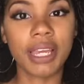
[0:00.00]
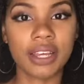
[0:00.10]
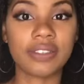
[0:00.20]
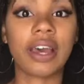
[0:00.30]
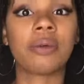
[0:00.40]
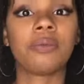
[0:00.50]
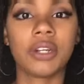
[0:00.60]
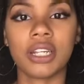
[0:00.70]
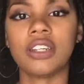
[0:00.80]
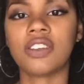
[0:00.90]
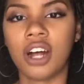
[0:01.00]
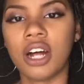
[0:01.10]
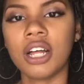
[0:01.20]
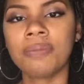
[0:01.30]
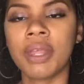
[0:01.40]
because I'm really
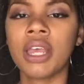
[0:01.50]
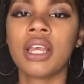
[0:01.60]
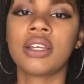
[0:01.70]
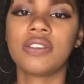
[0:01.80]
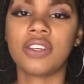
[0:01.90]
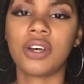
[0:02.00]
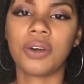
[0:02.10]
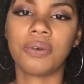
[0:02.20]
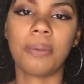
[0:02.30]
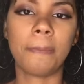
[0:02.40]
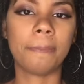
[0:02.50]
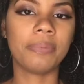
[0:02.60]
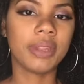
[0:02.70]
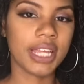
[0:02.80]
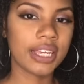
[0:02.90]
tall. So
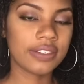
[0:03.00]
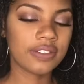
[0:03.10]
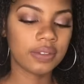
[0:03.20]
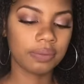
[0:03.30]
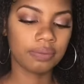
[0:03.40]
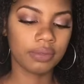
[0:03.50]
these,